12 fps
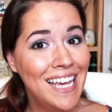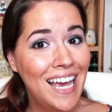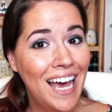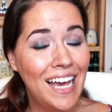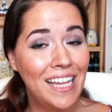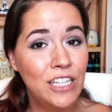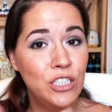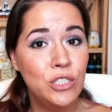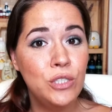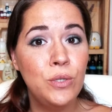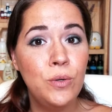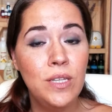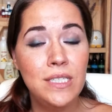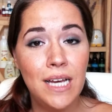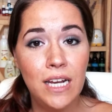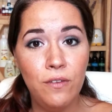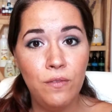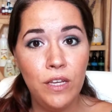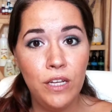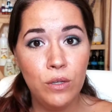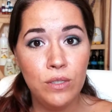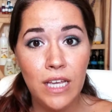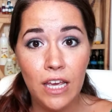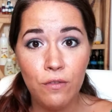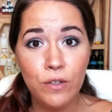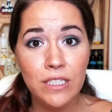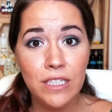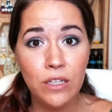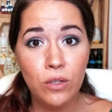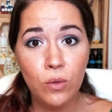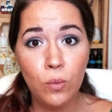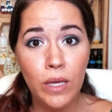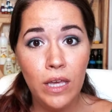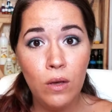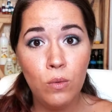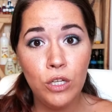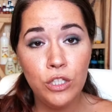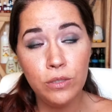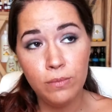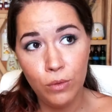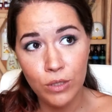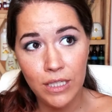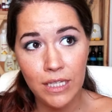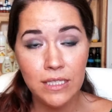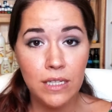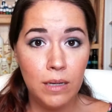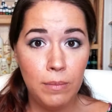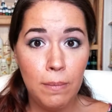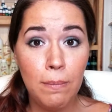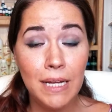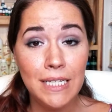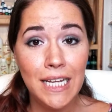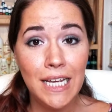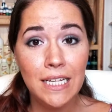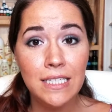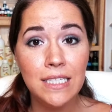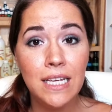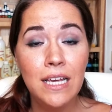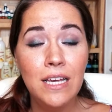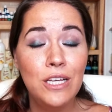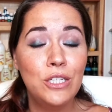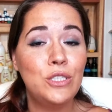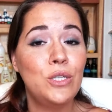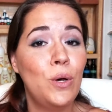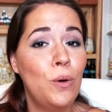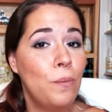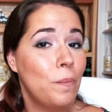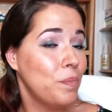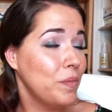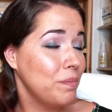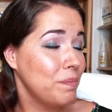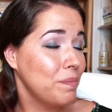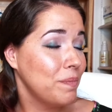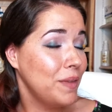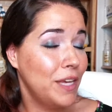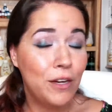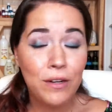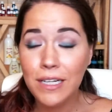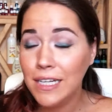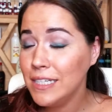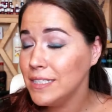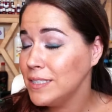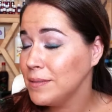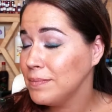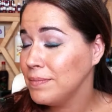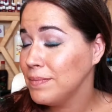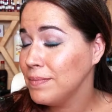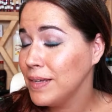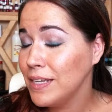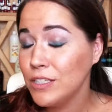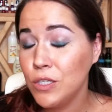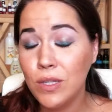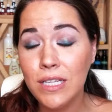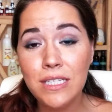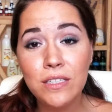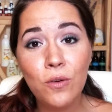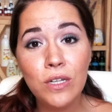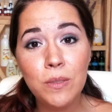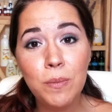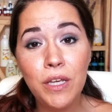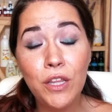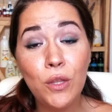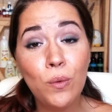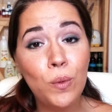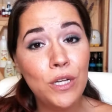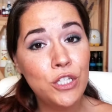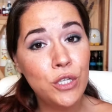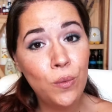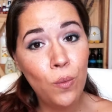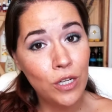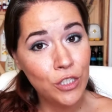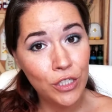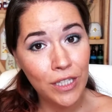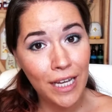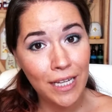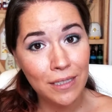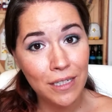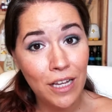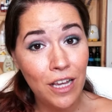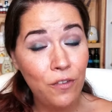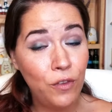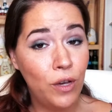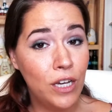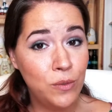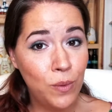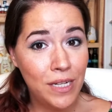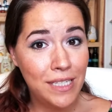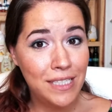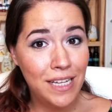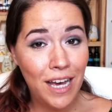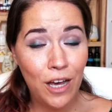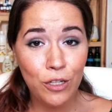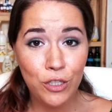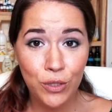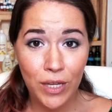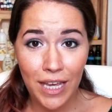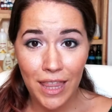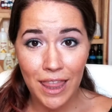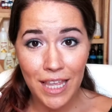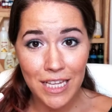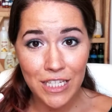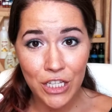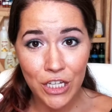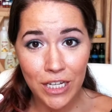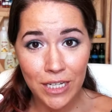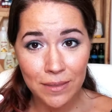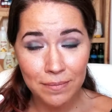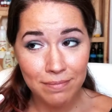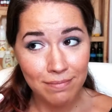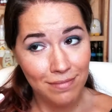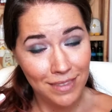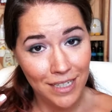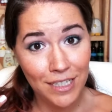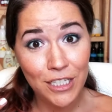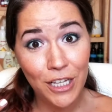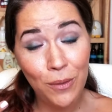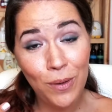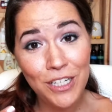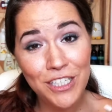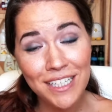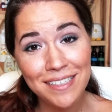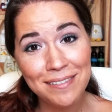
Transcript: I like to do these kind of videos every single week, which mostly is going to be Mondays. So here it is. So this is going to be the Winter Wonderland. If you guys want to see how to get this look, continue watching.